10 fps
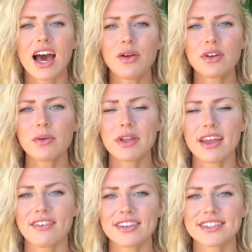I
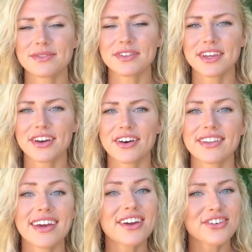recommend having something
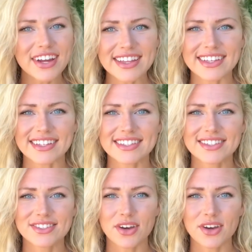called a great list.